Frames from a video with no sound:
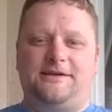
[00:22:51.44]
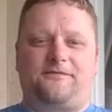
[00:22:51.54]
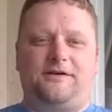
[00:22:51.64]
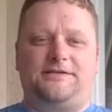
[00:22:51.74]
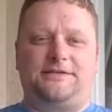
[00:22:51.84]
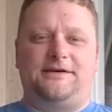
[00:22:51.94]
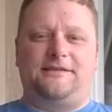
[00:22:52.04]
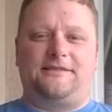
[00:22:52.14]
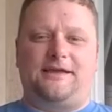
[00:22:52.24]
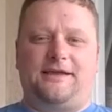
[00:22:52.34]
different uh,
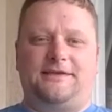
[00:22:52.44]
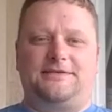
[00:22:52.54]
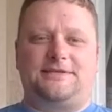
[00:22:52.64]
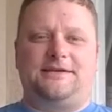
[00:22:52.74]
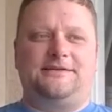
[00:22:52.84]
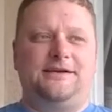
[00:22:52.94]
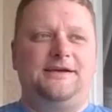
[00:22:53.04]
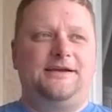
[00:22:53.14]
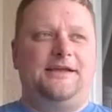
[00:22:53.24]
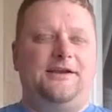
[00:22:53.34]
things, and
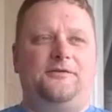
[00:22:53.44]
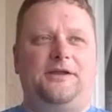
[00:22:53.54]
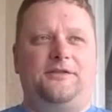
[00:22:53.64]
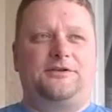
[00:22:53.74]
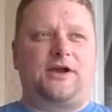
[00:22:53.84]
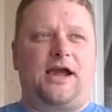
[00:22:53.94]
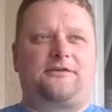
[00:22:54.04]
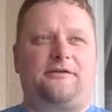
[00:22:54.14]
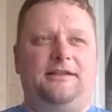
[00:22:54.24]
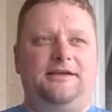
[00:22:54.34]
you know, in the
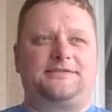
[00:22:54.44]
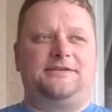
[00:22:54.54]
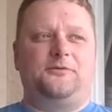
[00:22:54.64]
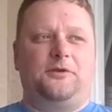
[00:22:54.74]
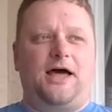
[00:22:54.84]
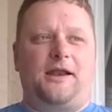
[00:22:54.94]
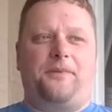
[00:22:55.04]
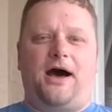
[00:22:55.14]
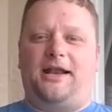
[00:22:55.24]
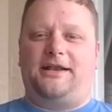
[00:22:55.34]
tractor, I listen to a lot of
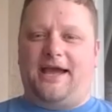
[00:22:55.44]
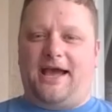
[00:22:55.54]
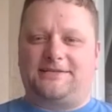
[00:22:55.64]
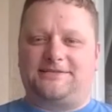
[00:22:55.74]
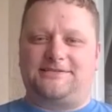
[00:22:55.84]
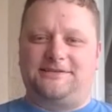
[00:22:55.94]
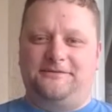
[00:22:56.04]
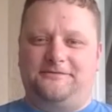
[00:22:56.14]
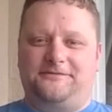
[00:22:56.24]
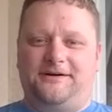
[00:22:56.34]
podcasts
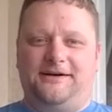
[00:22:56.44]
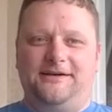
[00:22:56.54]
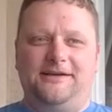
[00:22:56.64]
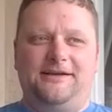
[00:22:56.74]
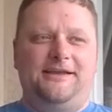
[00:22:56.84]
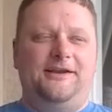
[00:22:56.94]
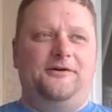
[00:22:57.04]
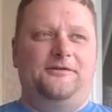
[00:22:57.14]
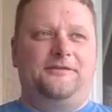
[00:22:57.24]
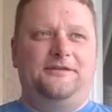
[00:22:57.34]
of uh, you
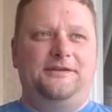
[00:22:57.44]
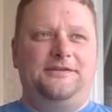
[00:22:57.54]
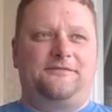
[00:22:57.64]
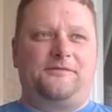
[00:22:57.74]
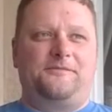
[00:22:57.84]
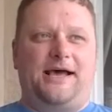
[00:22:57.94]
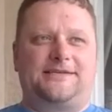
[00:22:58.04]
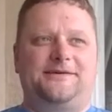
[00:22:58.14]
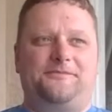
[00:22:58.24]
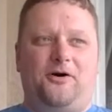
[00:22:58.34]
know different
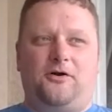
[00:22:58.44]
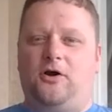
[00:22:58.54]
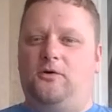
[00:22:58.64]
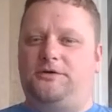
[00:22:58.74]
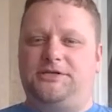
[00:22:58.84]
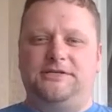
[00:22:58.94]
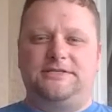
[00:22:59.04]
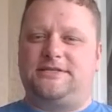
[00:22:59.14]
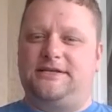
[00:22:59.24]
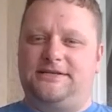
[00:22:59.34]
basketball
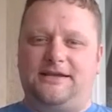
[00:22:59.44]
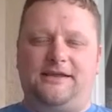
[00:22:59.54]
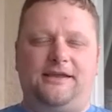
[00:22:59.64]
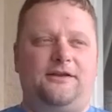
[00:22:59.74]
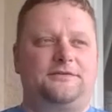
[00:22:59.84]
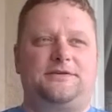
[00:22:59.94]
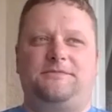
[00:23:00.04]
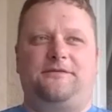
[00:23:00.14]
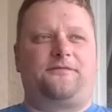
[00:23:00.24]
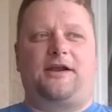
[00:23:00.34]
coaches and uh, you know some
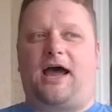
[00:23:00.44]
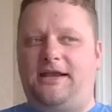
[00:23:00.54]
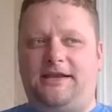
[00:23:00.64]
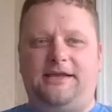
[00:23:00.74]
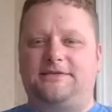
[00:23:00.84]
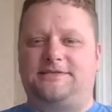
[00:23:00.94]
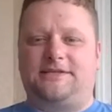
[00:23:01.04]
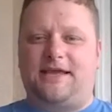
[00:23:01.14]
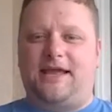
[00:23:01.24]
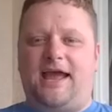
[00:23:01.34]
different ideas
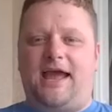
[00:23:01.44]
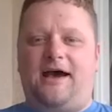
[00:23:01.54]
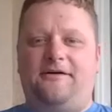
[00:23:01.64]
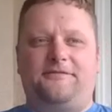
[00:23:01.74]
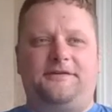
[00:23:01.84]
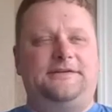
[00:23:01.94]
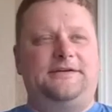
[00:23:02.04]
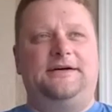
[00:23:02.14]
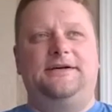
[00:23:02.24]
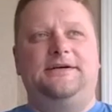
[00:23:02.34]
that have and
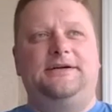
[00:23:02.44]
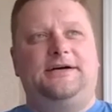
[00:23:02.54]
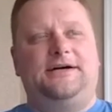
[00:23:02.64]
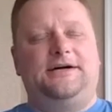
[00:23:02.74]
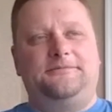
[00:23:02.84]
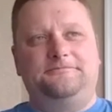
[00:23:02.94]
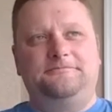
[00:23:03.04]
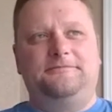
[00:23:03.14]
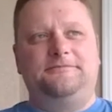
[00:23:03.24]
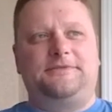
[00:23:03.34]
uh, um,
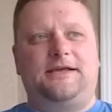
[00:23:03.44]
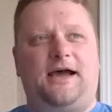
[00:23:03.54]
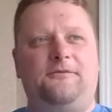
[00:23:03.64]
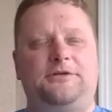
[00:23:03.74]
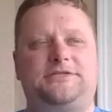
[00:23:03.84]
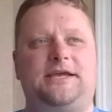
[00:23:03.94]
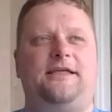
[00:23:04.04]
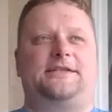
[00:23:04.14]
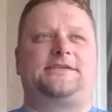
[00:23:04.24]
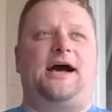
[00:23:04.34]
i would say
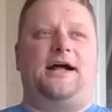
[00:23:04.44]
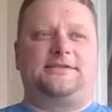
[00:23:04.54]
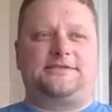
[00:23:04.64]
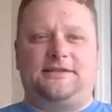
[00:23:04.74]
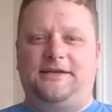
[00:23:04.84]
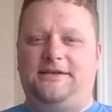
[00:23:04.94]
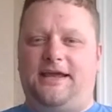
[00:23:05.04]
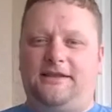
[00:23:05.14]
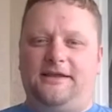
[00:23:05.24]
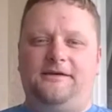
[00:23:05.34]
that's constantly
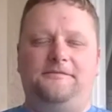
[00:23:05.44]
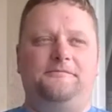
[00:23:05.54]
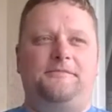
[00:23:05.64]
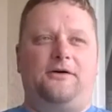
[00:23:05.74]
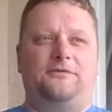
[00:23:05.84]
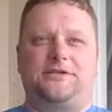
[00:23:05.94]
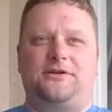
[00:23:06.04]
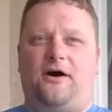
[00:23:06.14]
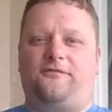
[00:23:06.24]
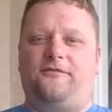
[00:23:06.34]
daily bouncing
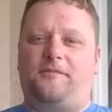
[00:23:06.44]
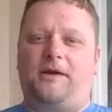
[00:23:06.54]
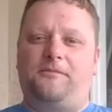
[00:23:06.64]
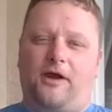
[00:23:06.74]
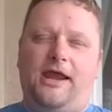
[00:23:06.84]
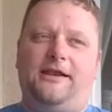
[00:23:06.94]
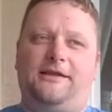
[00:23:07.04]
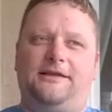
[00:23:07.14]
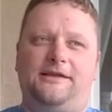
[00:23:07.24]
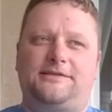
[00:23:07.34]
off of my brain uh,
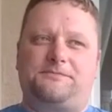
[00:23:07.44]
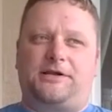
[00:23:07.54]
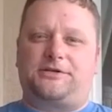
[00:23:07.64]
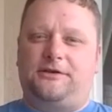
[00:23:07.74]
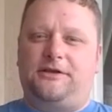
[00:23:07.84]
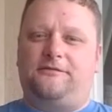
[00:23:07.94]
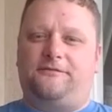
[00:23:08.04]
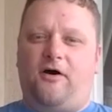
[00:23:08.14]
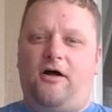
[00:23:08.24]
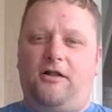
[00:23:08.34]
especially in the
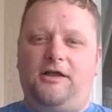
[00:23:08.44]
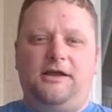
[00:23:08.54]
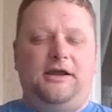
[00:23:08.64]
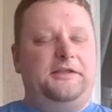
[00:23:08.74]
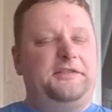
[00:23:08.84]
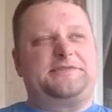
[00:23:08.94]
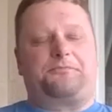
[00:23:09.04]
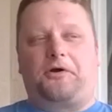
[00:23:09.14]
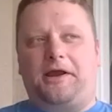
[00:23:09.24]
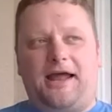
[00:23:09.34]
fall in the
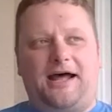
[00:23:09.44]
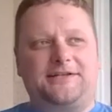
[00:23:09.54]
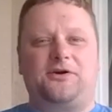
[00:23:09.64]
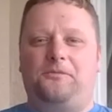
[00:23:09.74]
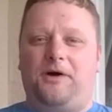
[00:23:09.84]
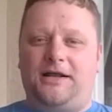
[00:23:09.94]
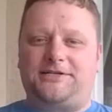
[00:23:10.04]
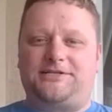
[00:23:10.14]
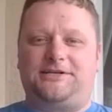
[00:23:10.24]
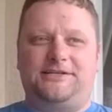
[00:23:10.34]
spring not so
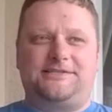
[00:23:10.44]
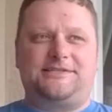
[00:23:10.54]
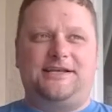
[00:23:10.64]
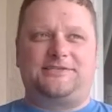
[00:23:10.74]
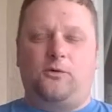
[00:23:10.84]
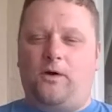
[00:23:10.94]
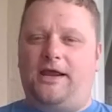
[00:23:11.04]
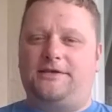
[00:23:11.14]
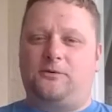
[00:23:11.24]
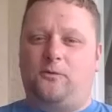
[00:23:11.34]
much it's it's a
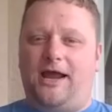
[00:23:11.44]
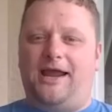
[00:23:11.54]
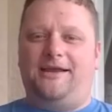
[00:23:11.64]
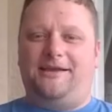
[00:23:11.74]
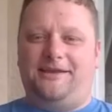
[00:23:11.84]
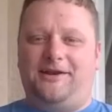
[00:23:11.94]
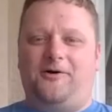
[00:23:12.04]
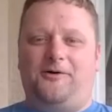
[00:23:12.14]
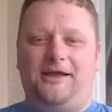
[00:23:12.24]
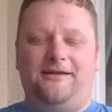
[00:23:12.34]
ways away you
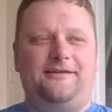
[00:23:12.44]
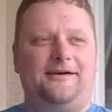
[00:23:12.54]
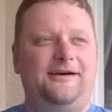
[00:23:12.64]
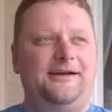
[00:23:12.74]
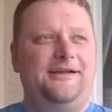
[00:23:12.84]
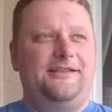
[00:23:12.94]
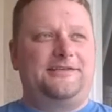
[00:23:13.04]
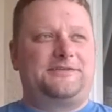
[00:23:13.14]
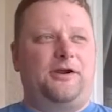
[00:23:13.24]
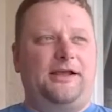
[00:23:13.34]
know and uh, the
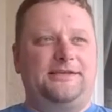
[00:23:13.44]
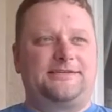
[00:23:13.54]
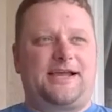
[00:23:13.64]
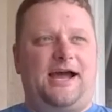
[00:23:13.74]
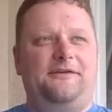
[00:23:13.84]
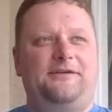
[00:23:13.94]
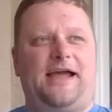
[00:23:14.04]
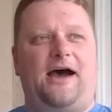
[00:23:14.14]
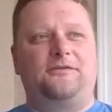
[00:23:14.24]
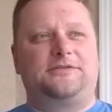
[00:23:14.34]
spring is kind of a
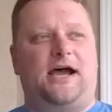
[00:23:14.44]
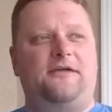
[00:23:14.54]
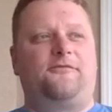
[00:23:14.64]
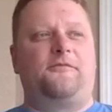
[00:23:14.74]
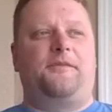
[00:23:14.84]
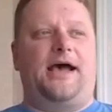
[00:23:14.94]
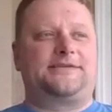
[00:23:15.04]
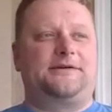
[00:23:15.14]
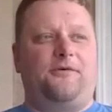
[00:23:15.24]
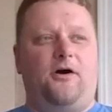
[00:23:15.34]
downtime from
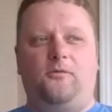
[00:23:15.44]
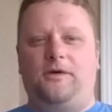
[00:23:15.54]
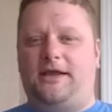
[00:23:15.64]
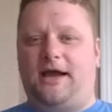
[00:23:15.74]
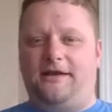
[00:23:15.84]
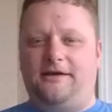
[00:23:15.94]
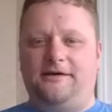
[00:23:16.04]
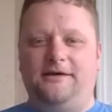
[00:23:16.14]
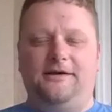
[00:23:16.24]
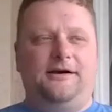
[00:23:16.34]
basketball we kind of
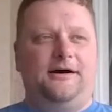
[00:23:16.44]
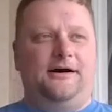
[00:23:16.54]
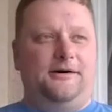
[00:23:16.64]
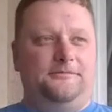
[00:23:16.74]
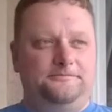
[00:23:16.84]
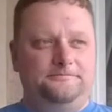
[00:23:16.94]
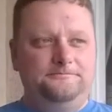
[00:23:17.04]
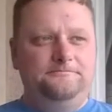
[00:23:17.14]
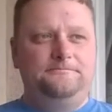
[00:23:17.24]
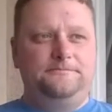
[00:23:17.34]
um,
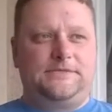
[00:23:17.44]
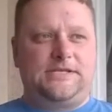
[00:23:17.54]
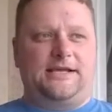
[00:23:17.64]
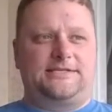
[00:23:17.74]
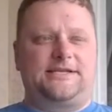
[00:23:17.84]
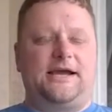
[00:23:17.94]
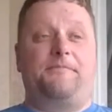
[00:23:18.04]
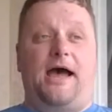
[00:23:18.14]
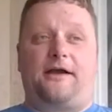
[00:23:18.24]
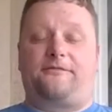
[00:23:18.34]
take a step
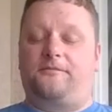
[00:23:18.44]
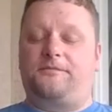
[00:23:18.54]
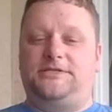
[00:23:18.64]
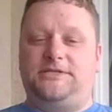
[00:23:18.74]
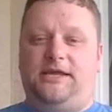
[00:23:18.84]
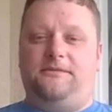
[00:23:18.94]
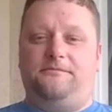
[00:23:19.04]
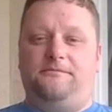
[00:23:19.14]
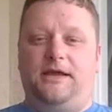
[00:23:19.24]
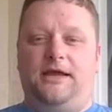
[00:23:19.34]
back from the
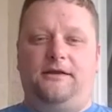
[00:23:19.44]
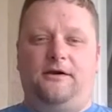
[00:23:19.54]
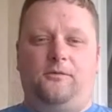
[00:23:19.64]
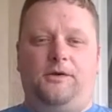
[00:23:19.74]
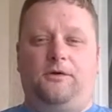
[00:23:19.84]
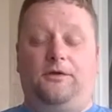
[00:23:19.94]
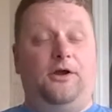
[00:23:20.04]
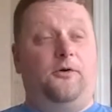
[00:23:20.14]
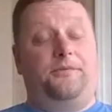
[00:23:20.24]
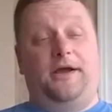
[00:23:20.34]
team and uh, we really
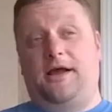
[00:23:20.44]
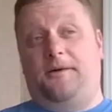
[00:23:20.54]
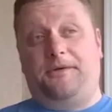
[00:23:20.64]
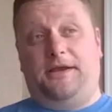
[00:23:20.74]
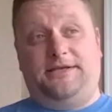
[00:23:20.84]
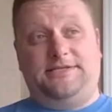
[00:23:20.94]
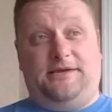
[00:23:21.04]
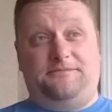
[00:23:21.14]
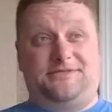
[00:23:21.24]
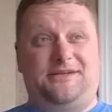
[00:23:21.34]
don't pick up any
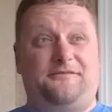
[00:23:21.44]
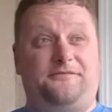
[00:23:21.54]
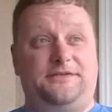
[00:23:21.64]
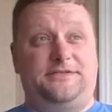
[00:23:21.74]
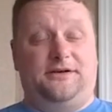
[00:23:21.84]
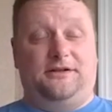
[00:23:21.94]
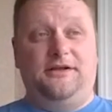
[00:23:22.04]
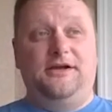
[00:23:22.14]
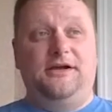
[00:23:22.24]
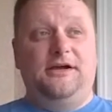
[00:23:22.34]
team stuff until
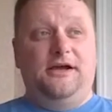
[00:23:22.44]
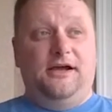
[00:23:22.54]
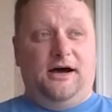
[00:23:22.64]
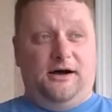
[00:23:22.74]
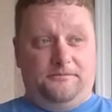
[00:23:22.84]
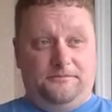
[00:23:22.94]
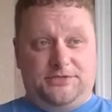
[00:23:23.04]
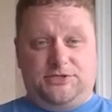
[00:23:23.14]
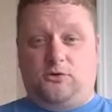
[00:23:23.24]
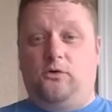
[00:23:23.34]
um,
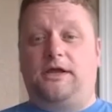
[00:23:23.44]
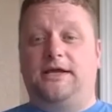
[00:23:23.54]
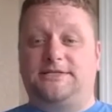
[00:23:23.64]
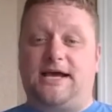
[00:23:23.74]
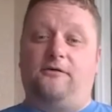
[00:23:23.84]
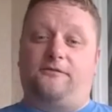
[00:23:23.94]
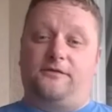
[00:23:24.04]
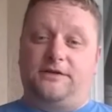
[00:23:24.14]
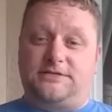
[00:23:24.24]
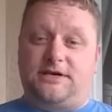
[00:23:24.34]
school gets out for
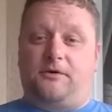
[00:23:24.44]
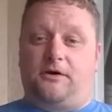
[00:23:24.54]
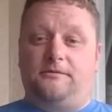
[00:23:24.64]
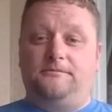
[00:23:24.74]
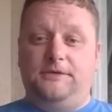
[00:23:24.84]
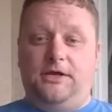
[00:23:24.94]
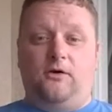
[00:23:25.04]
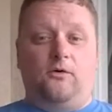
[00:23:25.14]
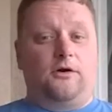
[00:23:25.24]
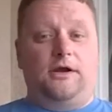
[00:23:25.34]
the summer you
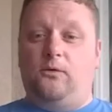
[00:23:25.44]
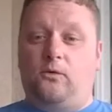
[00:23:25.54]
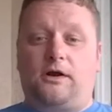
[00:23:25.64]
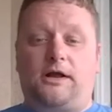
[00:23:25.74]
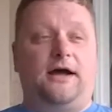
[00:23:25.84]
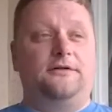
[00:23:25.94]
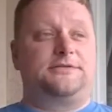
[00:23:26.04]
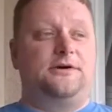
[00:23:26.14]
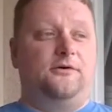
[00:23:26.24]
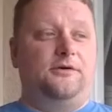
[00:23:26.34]
know, or any workouts.
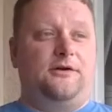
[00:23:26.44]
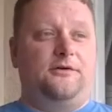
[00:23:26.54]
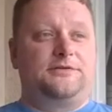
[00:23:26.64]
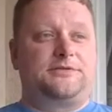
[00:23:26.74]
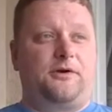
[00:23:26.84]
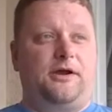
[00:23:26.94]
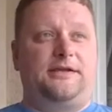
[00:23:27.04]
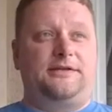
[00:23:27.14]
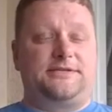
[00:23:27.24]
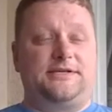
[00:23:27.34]
So, you know, the spring
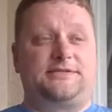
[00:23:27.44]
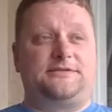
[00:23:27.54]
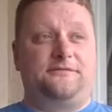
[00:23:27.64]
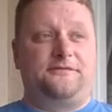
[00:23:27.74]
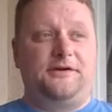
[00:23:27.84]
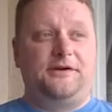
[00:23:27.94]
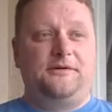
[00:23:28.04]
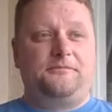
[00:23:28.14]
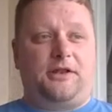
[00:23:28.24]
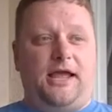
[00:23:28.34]
consists of
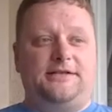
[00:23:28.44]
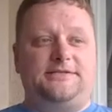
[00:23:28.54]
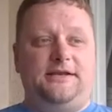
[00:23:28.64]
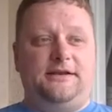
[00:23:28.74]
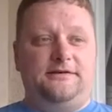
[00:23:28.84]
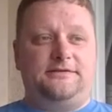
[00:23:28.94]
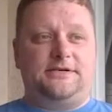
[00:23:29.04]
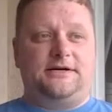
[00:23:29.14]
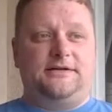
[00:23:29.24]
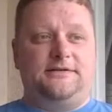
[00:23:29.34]
planting and
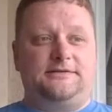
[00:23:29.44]
uh,